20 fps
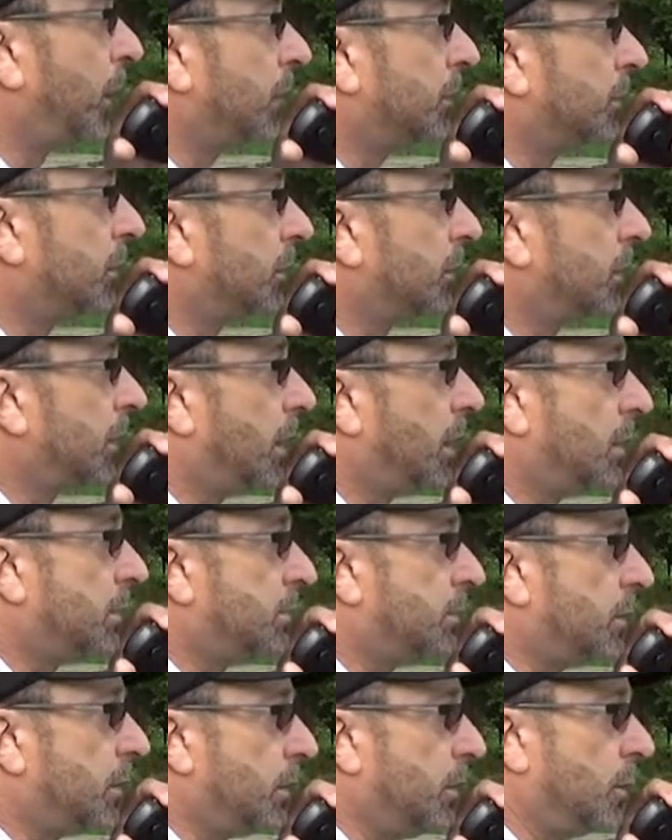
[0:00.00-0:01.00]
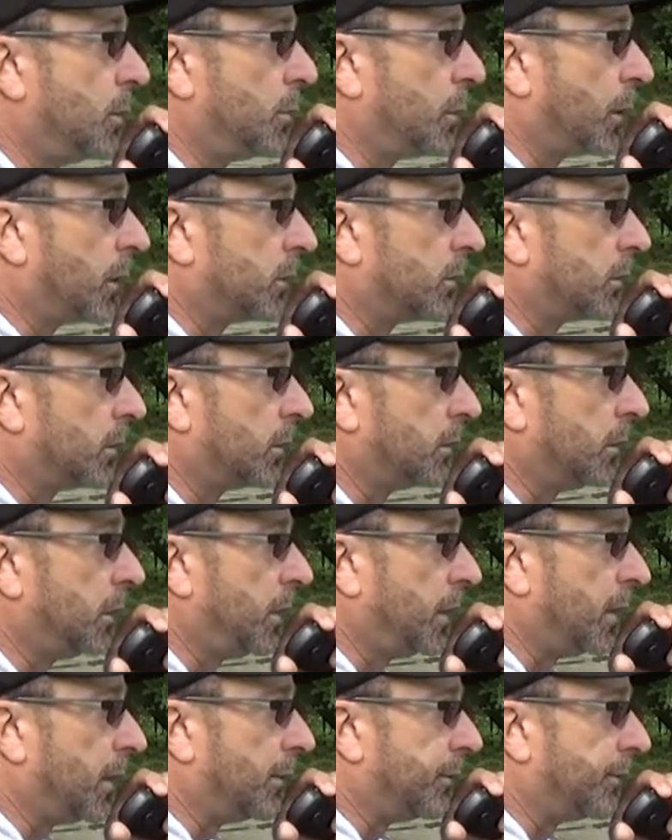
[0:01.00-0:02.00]
Parks on the air, CQ Parks on
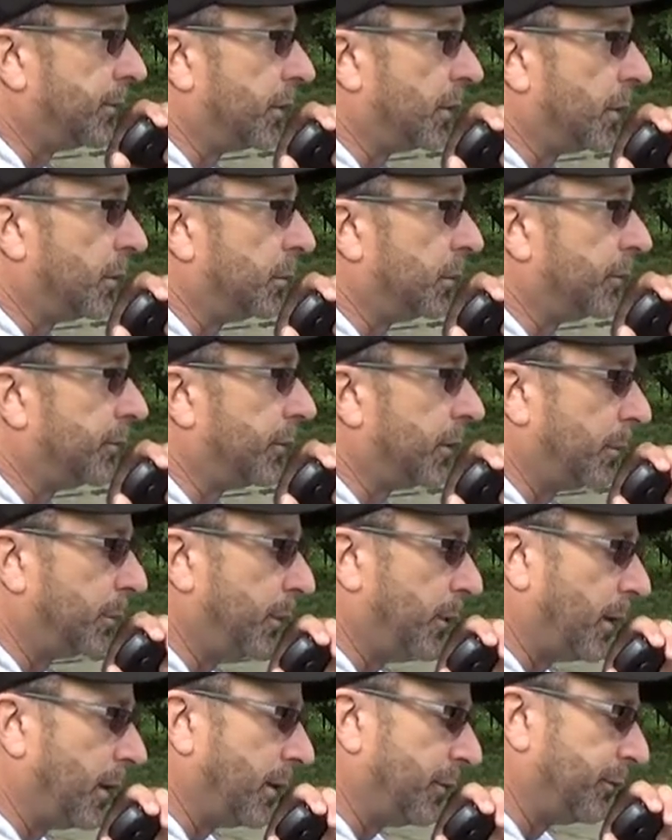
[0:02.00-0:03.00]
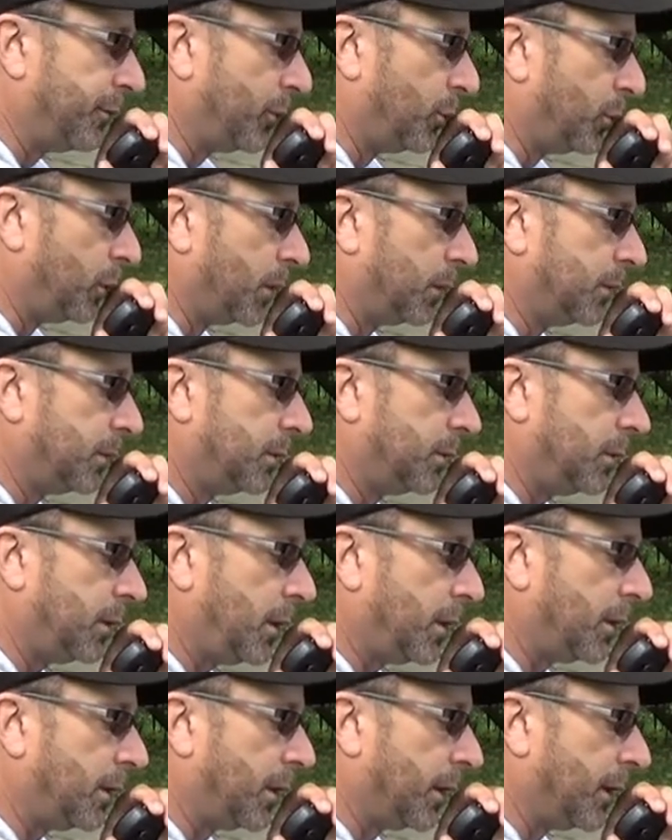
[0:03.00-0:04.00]
the air from November Alpha 1,
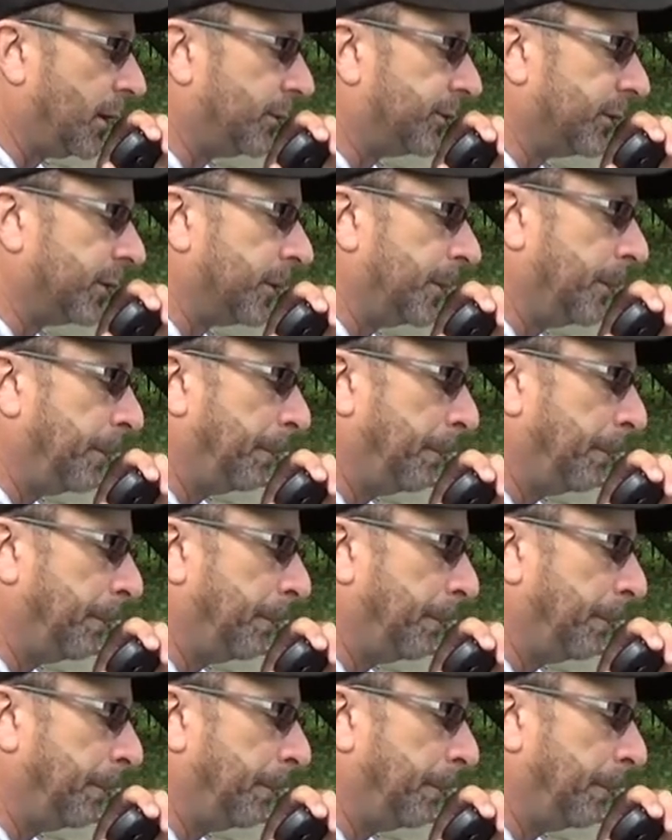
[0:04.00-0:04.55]
Sierra Alpha.